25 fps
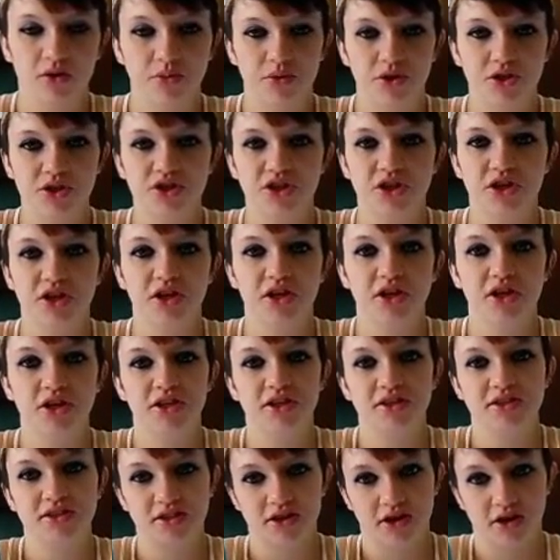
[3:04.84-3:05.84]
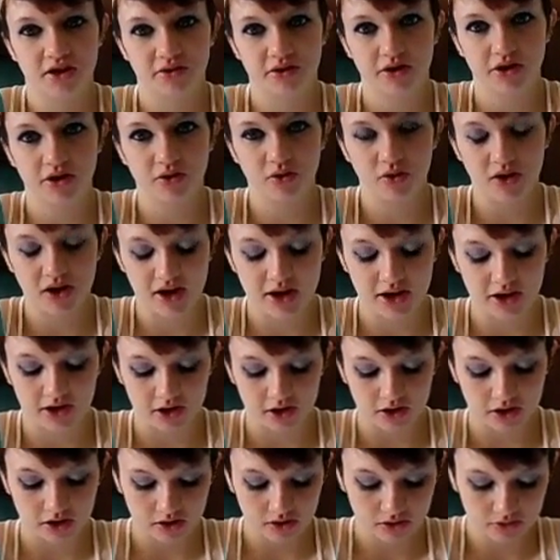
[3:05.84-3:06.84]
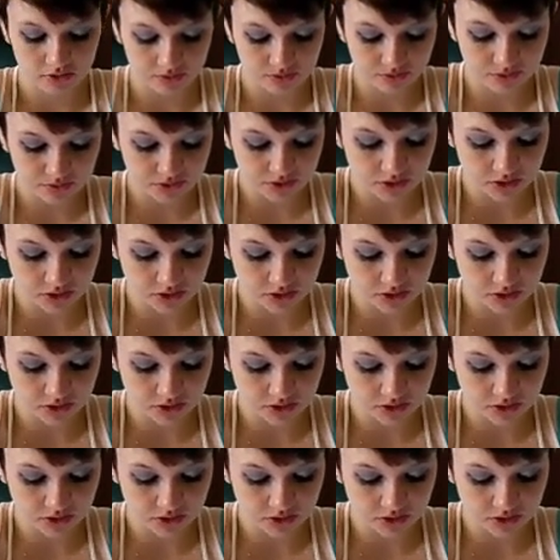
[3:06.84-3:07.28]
or imaging is not required.